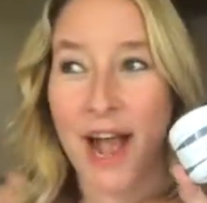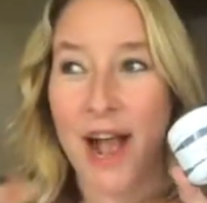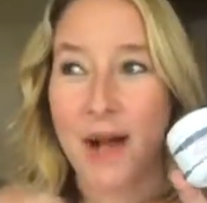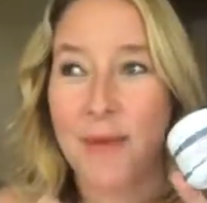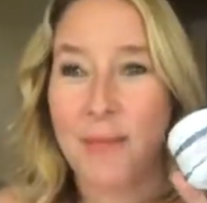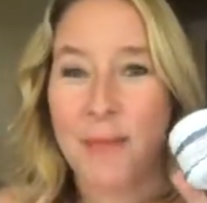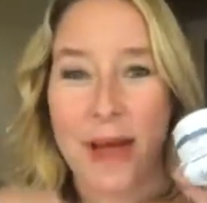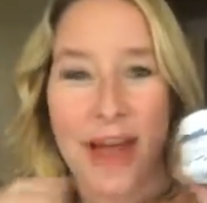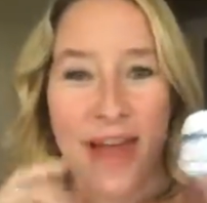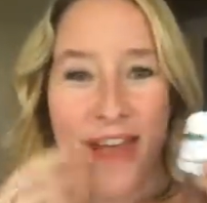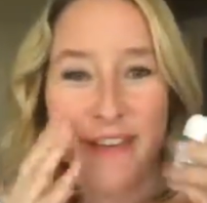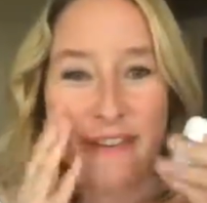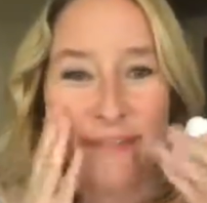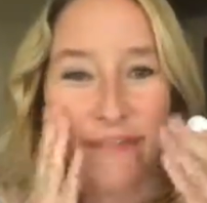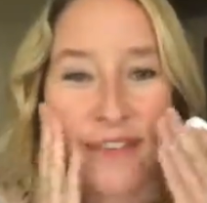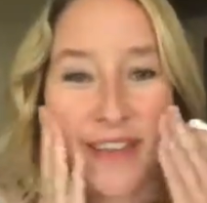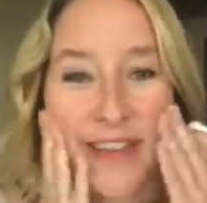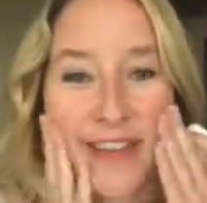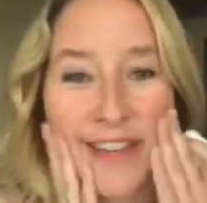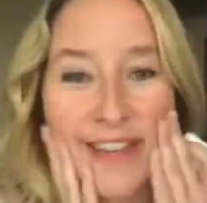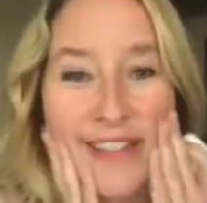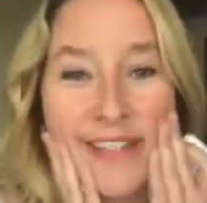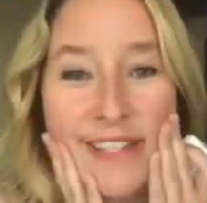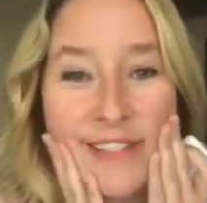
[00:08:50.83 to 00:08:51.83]
my
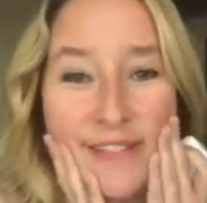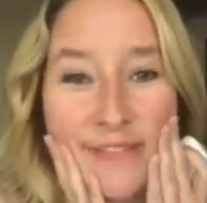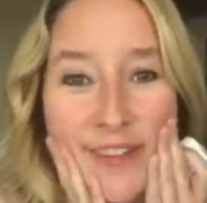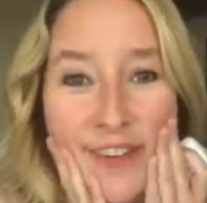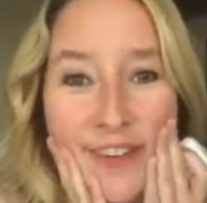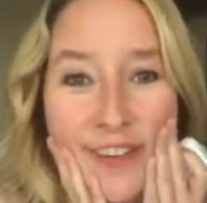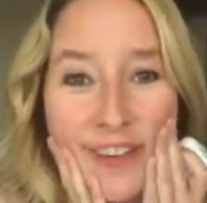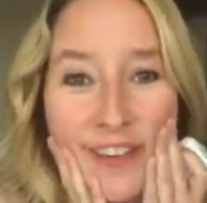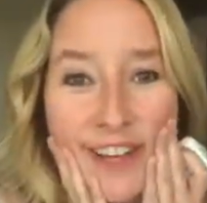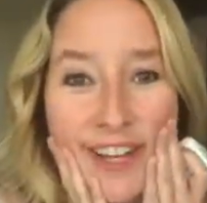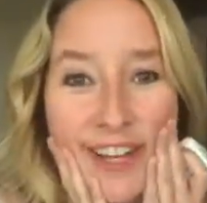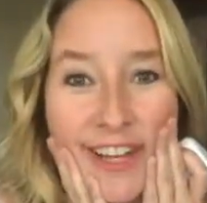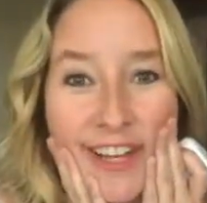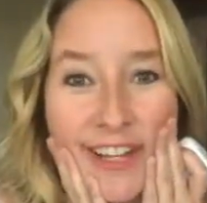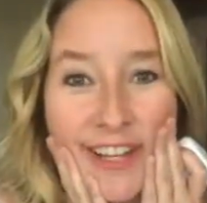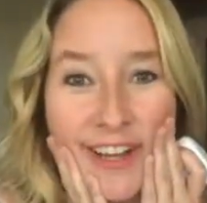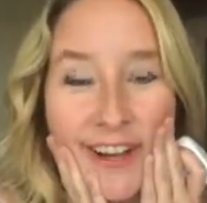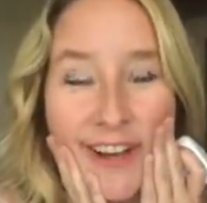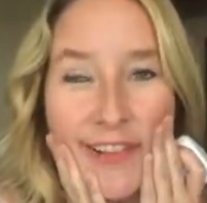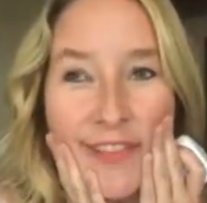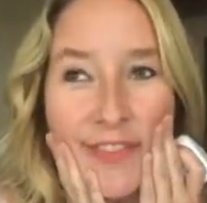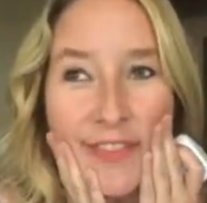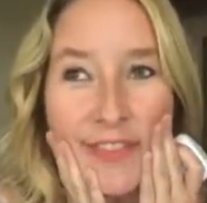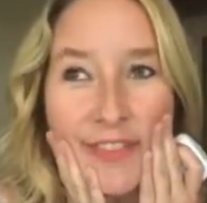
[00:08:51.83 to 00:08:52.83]
face felt like
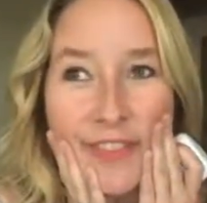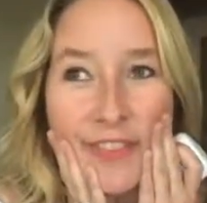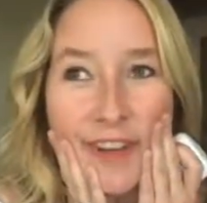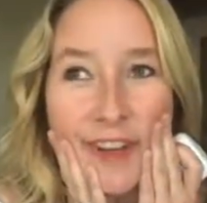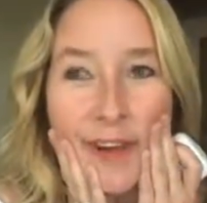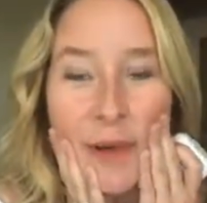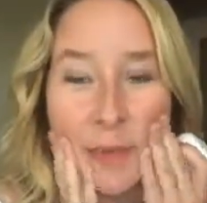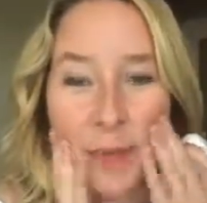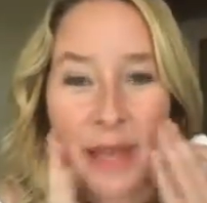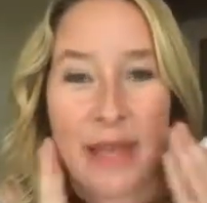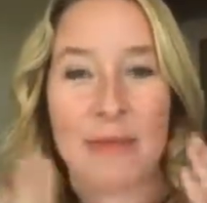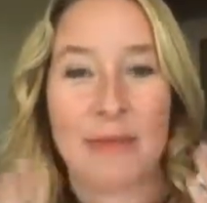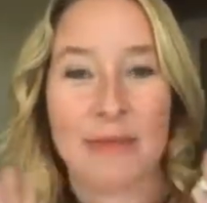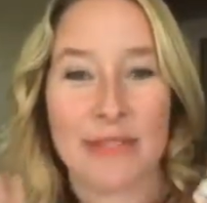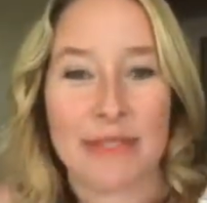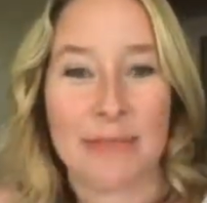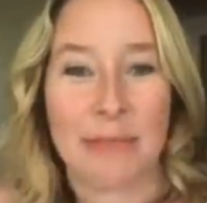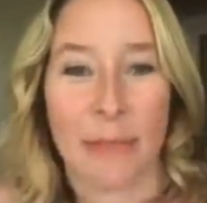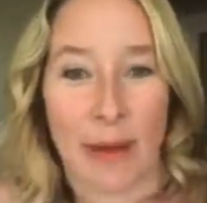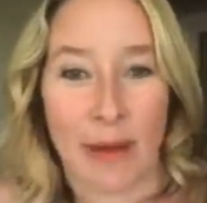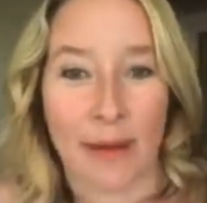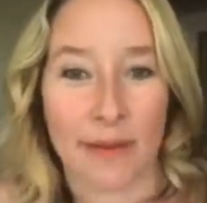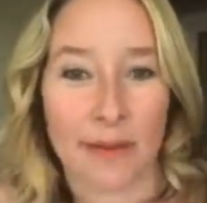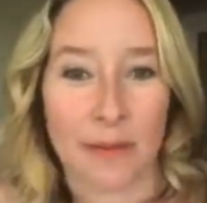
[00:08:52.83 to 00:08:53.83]
a baby's
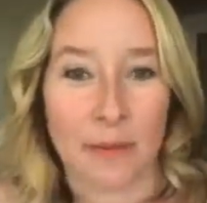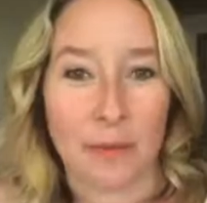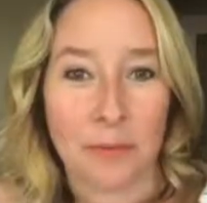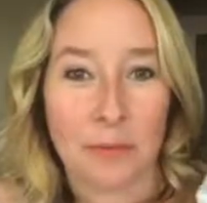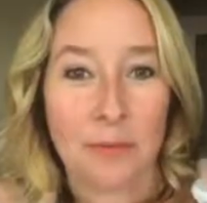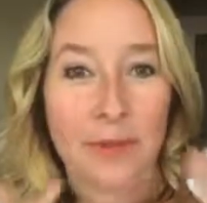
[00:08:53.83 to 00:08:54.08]
bottom.